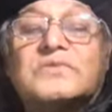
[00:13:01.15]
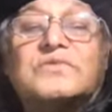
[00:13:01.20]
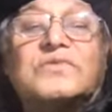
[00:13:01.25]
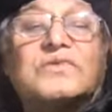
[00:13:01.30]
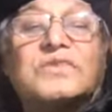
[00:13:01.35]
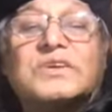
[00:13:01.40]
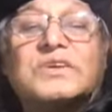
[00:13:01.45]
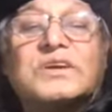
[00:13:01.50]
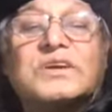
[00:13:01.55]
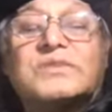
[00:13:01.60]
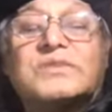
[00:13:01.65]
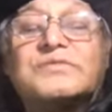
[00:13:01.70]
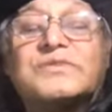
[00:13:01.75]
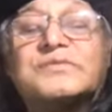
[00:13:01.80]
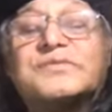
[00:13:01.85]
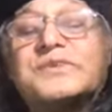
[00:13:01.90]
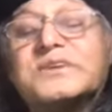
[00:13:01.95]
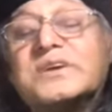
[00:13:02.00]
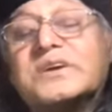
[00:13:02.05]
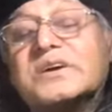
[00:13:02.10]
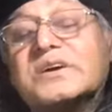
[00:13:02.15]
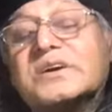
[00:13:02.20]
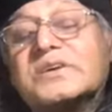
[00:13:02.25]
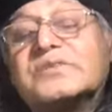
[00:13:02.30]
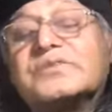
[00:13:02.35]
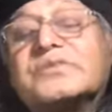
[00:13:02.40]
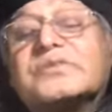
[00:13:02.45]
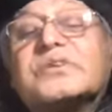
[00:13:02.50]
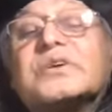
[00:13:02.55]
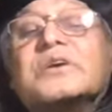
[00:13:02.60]
48, 50
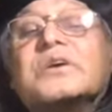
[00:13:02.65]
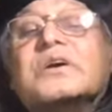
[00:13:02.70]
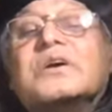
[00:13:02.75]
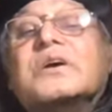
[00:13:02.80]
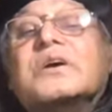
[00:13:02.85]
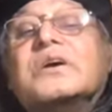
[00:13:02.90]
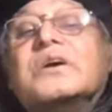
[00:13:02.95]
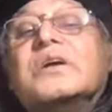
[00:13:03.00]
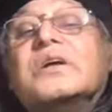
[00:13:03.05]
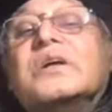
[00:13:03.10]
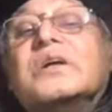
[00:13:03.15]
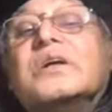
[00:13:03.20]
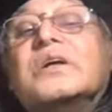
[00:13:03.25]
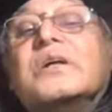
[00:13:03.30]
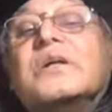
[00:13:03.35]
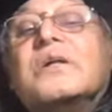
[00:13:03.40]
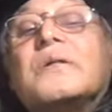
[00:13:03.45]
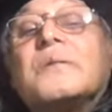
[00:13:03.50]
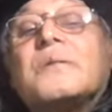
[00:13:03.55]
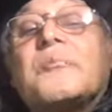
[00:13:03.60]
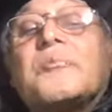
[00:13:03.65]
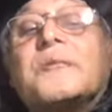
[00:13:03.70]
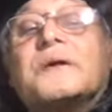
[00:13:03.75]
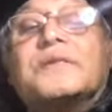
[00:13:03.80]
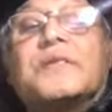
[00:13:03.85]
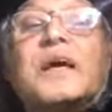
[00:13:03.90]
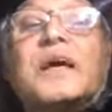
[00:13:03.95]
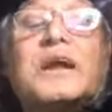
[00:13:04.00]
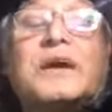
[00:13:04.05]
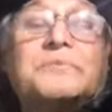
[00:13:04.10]
years,
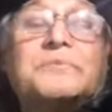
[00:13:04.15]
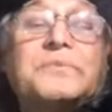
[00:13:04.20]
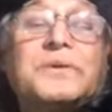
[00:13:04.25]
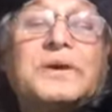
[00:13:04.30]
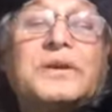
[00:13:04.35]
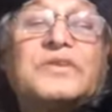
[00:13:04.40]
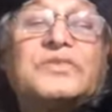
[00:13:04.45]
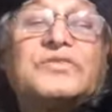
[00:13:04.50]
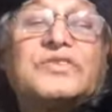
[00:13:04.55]
there have been